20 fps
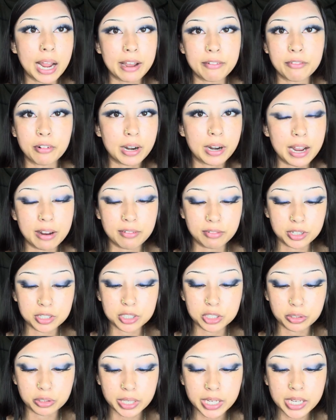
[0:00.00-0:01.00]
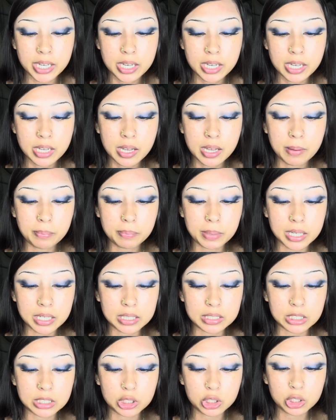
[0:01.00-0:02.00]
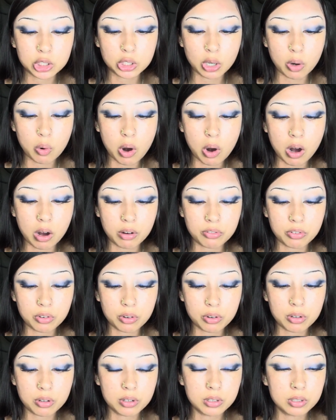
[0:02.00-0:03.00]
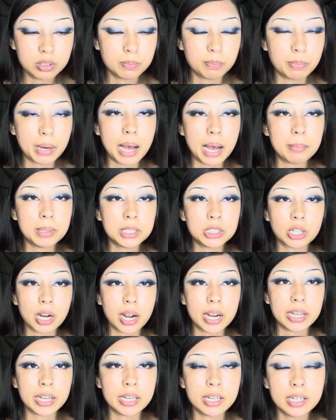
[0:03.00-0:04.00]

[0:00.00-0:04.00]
ever do it because it's so awful, but I'm gonna try it.